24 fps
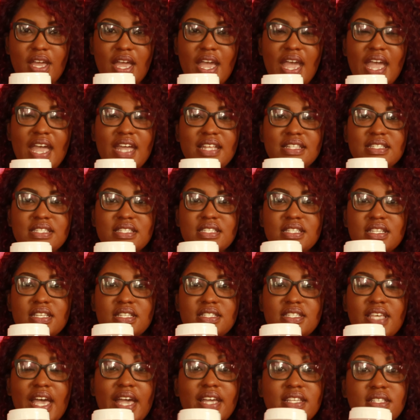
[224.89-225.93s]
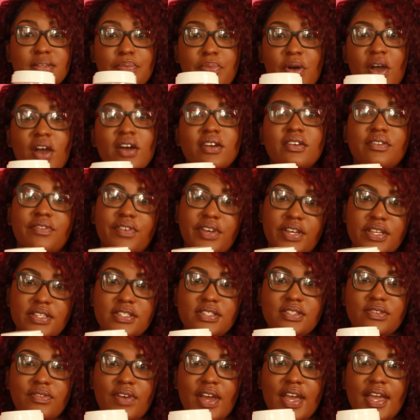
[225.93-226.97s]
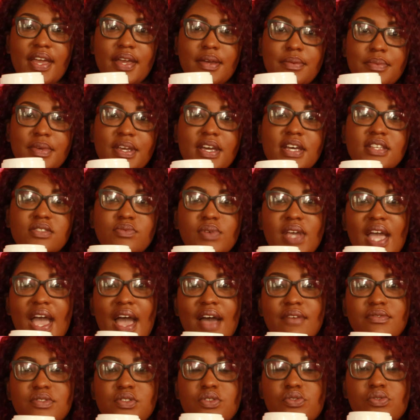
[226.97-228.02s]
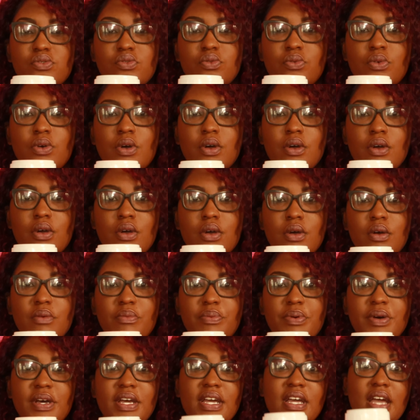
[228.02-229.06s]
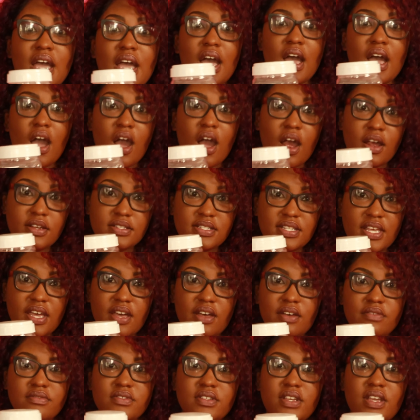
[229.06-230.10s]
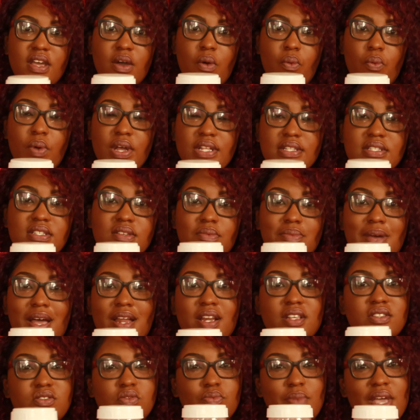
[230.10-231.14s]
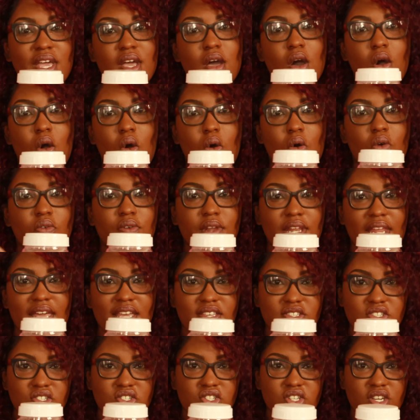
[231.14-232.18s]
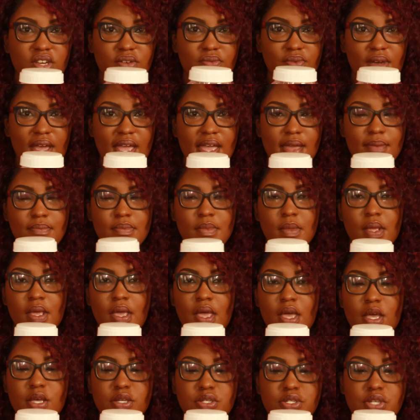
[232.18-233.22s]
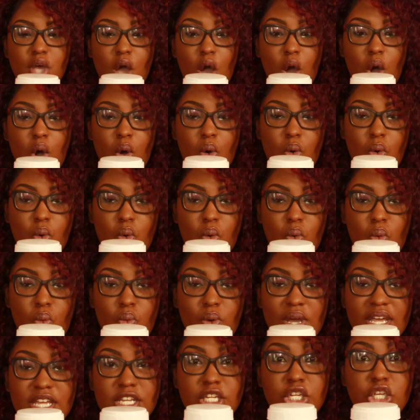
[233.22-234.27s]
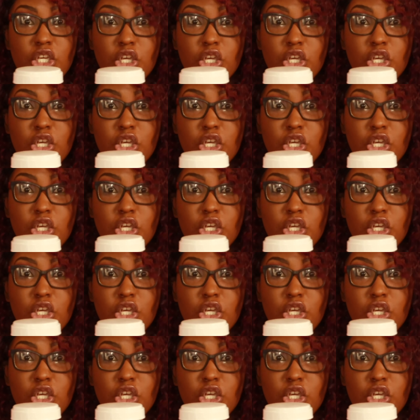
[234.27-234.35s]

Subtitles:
it takes a part of us, right? Because we have to put ourselves with somebody to make a whole relationship, right? So when